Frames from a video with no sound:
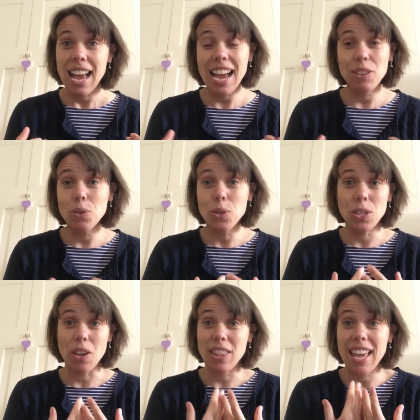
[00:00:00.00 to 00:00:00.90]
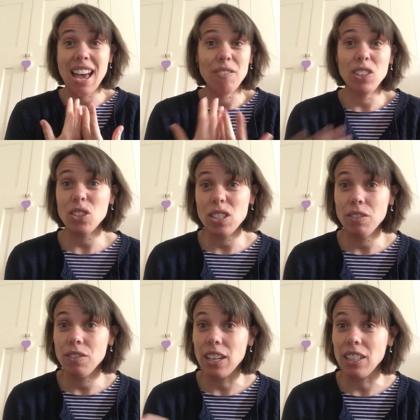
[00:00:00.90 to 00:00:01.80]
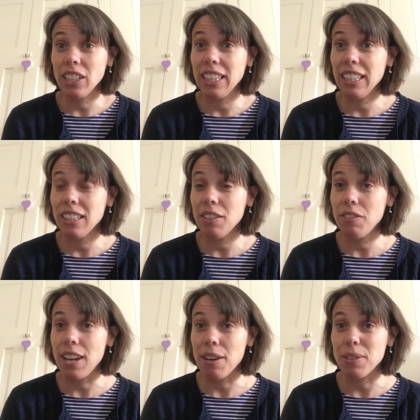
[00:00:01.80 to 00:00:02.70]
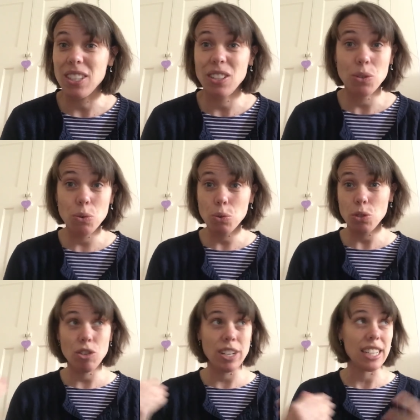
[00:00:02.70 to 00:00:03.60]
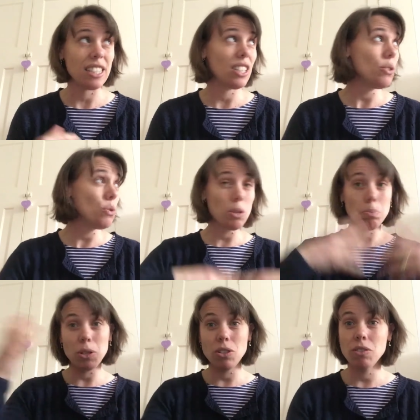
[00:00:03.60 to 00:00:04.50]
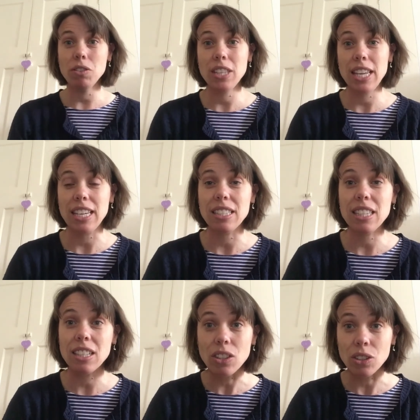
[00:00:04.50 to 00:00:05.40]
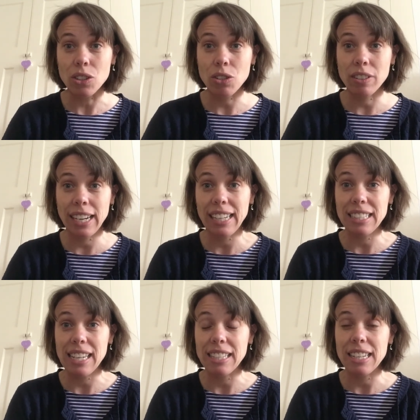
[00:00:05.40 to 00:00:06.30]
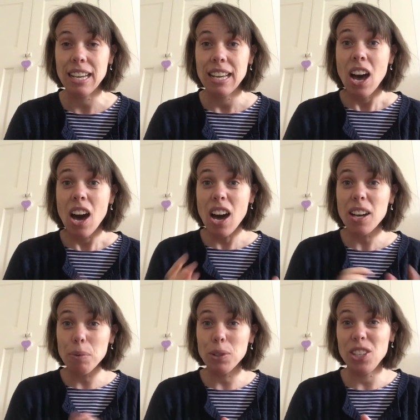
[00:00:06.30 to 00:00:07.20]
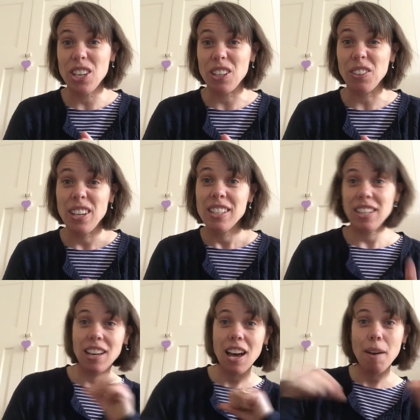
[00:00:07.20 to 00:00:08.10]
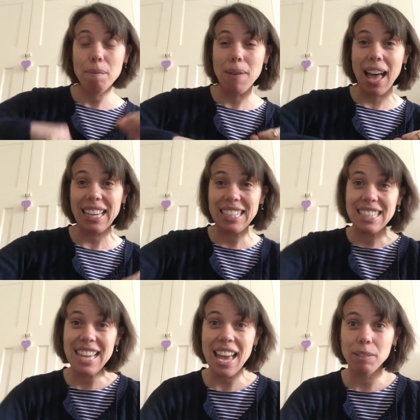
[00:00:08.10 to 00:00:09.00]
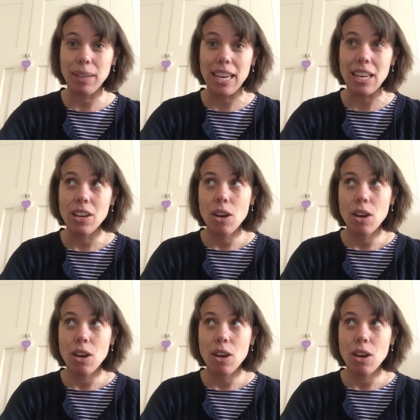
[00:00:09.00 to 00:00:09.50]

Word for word: And also they have lots of fun looking at the flowers and all the trees and all the beautiful things that God's created. I want you to come back and tell me